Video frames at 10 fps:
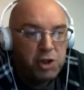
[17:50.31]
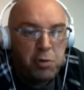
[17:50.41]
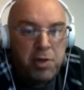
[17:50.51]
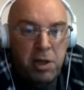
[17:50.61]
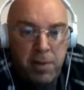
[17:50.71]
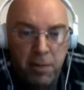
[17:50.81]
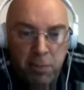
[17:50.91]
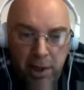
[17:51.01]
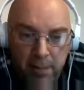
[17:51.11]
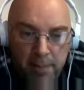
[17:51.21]
Too many
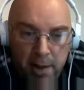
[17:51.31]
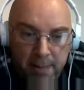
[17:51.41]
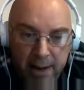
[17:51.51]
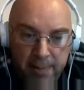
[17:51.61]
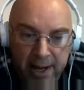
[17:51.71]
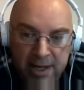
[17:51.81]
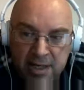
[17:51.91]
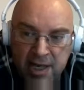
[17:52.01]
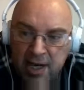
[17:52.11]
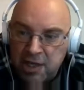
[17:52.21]
people eating baked beans, I
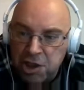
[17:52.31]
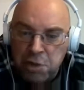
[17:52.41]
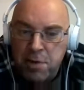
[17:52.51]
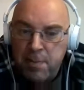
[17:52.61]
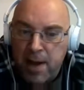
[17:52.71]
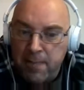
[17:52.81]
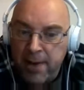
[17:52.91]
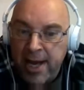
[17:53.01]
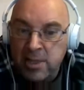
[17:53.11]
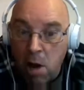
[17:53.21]
tell you. Too many baked
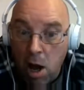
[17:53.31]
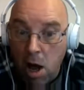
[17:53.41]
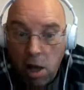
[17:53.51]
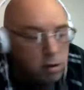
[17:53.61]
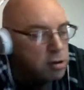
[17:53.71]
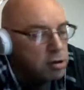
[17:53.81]
beans, well.